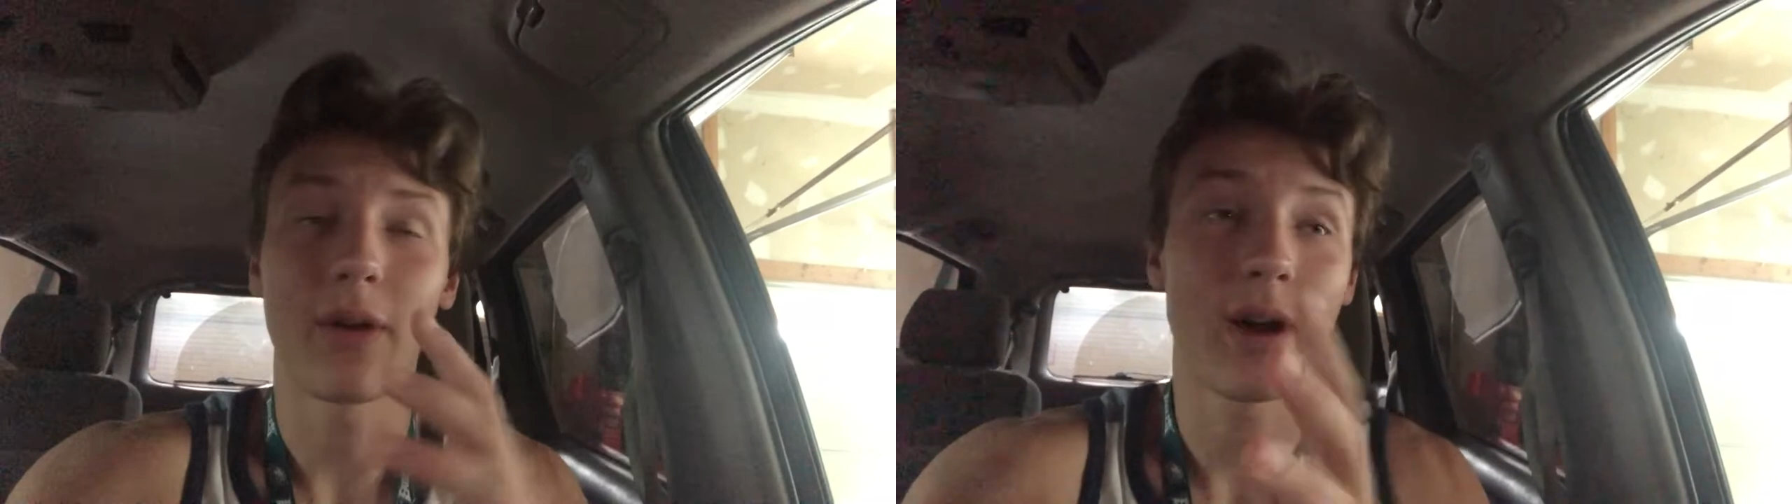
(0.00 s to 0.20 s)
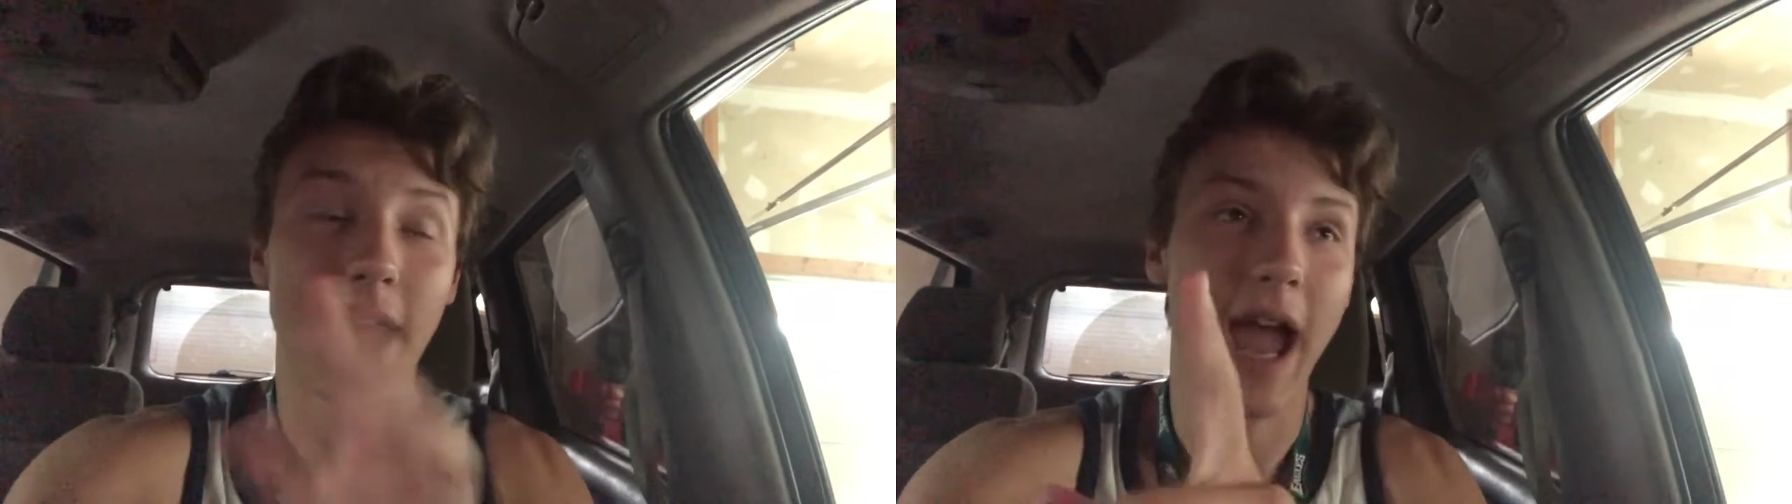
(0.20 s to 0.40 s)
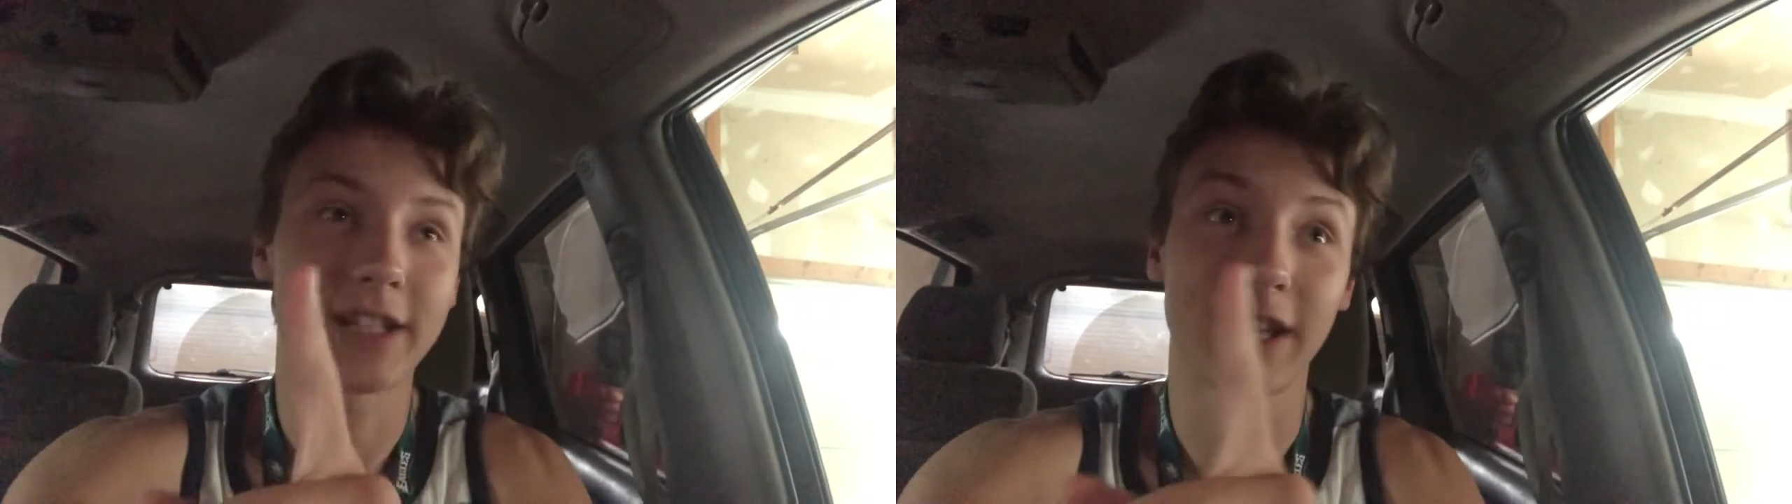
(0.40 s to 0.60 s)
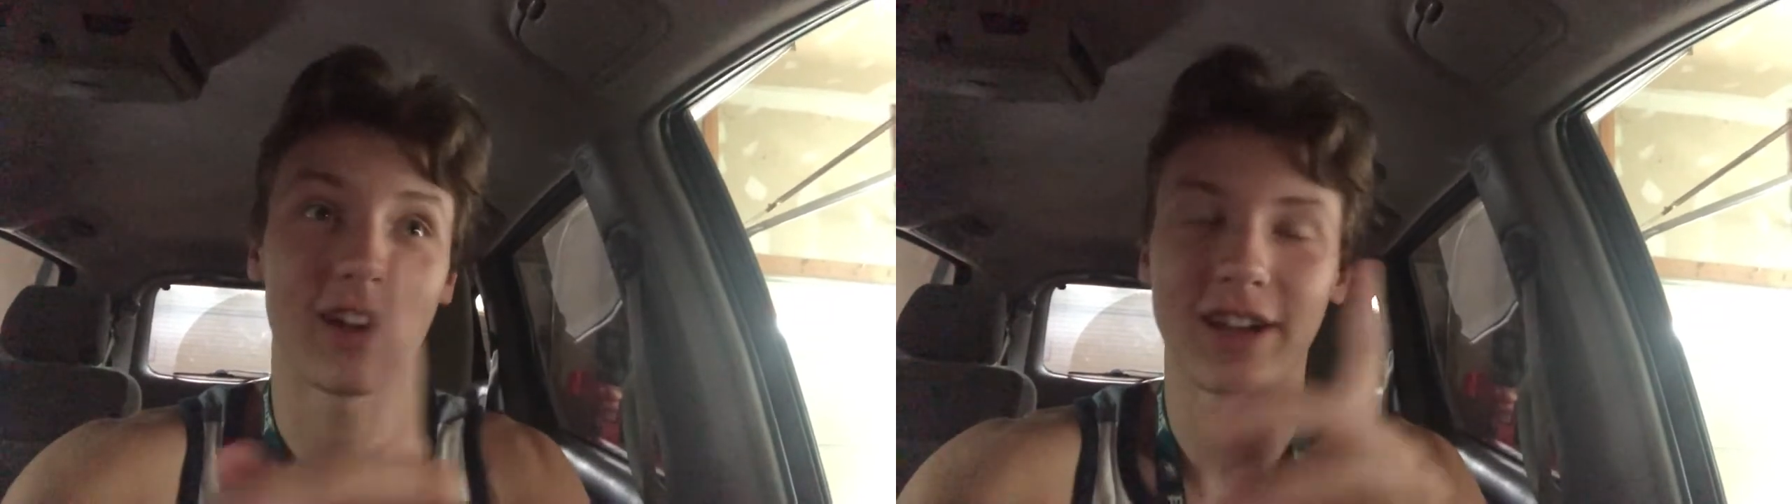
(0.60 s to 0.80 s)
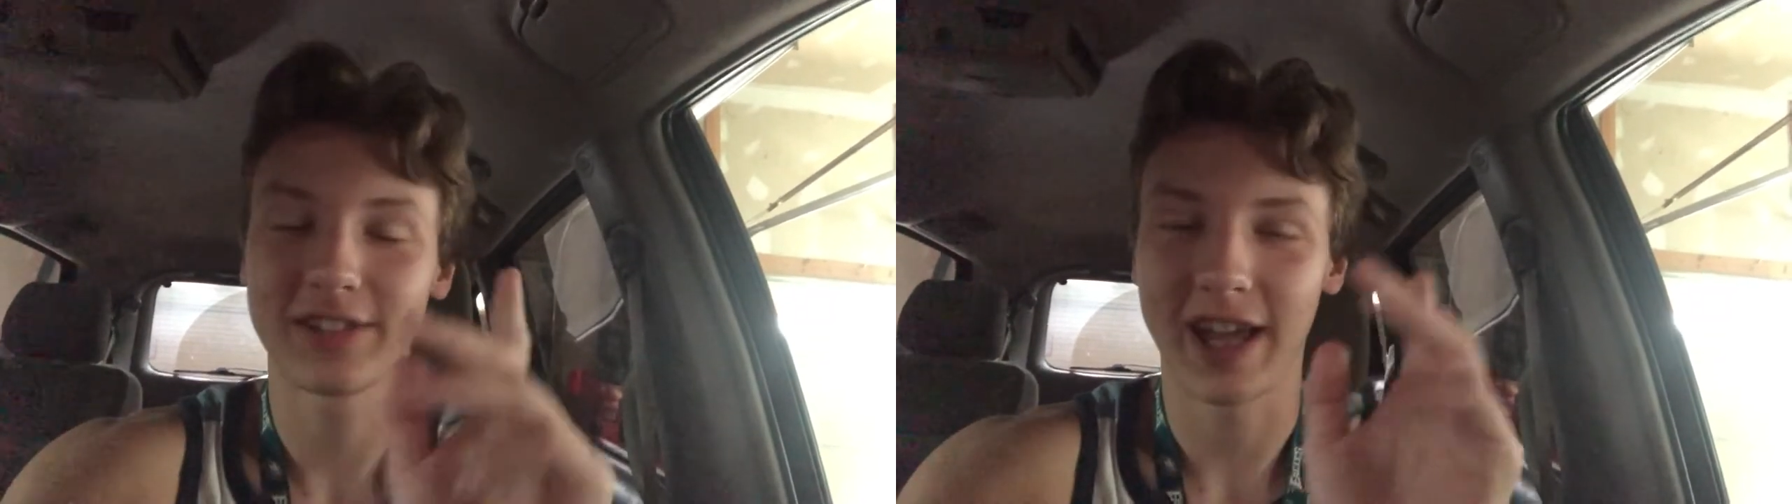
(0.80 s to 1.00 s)

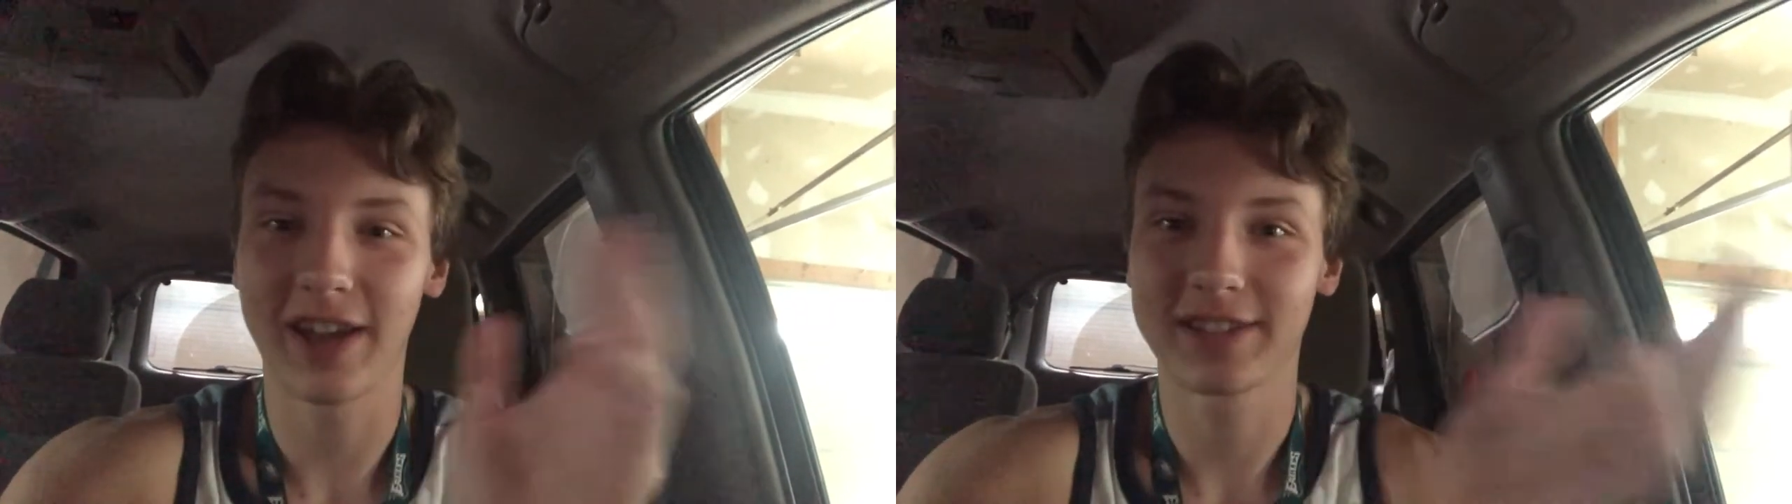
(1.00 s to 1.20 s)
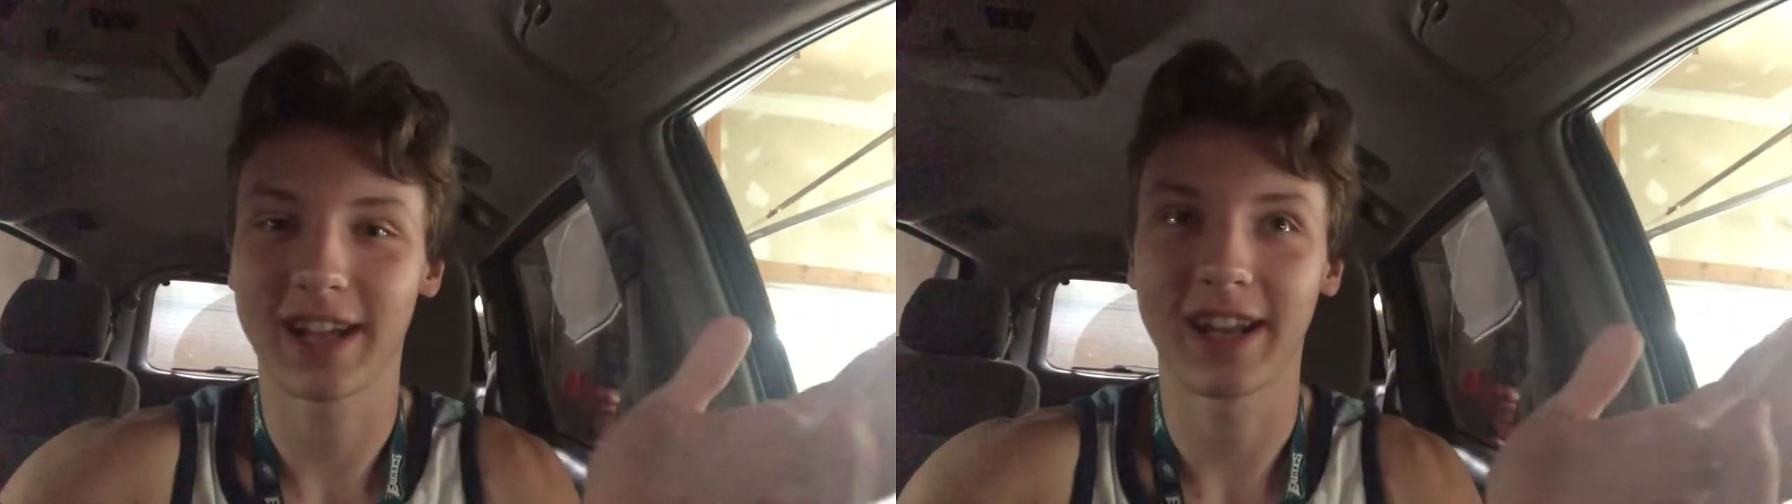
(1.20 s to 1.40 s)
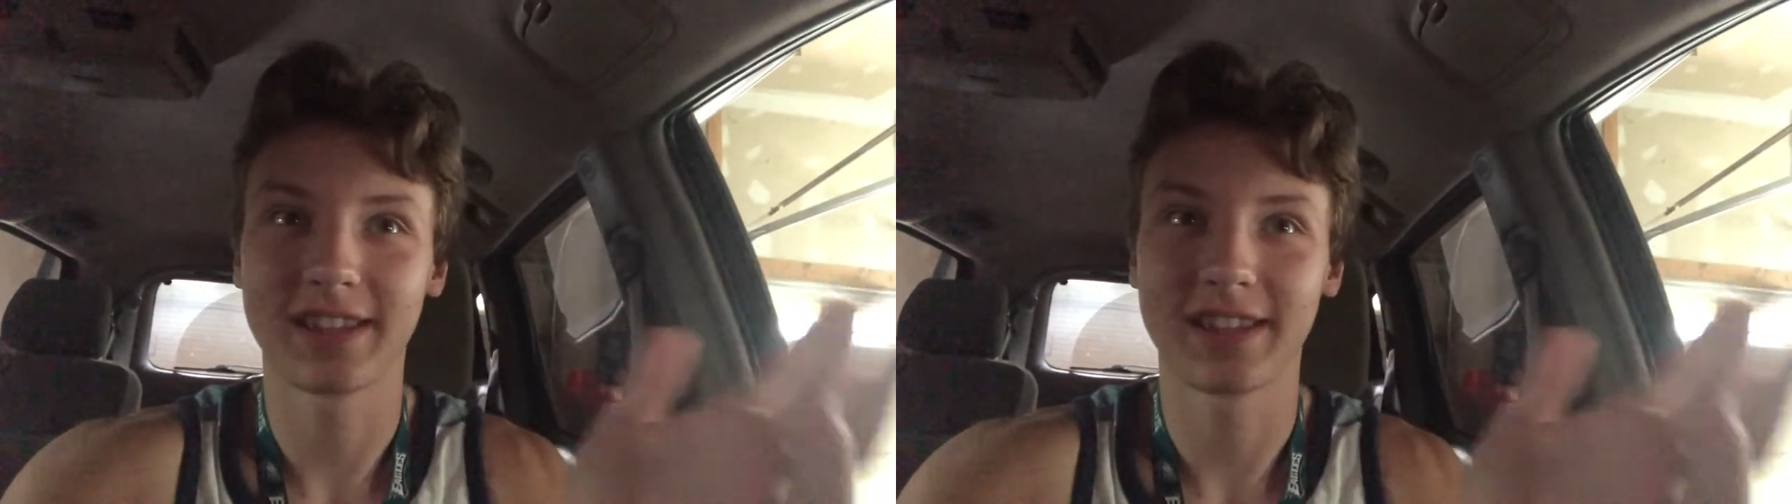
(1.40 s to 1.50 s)
a